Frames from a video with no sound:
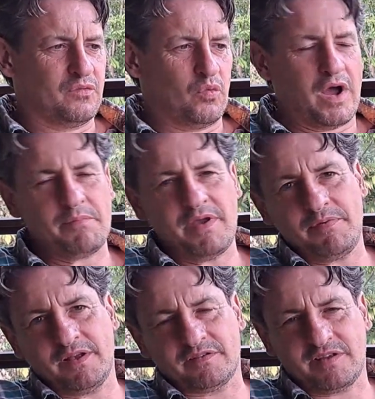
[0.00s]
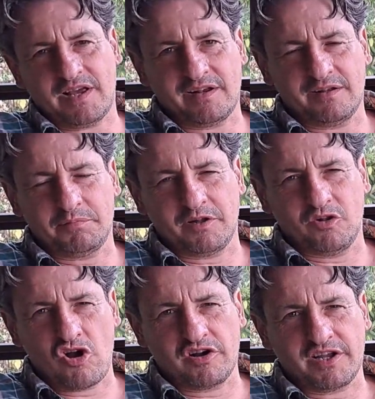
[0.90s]
why maybe it's taken a little bit
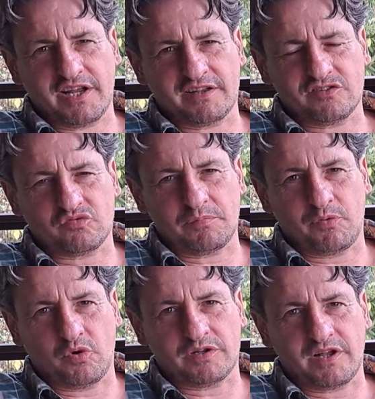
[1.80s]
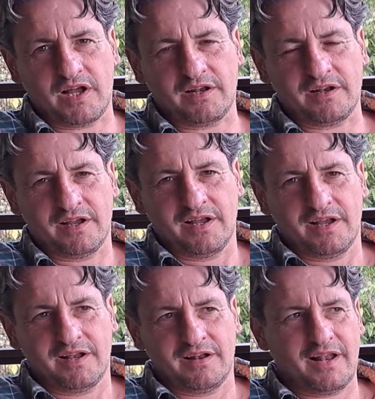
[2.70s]
longer to get this report done
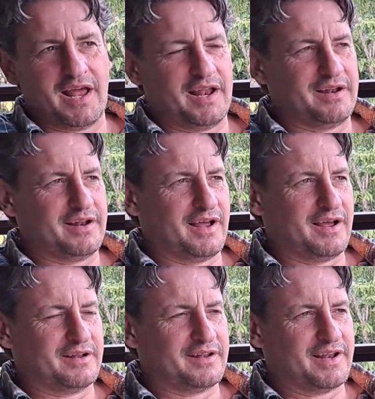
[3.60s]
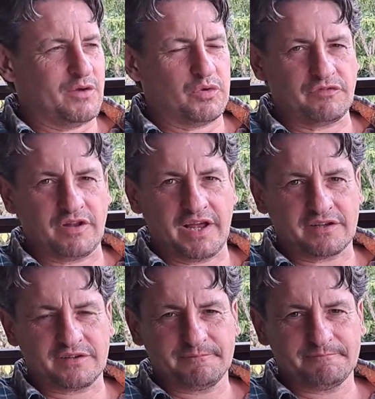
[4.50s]
than I would have liked.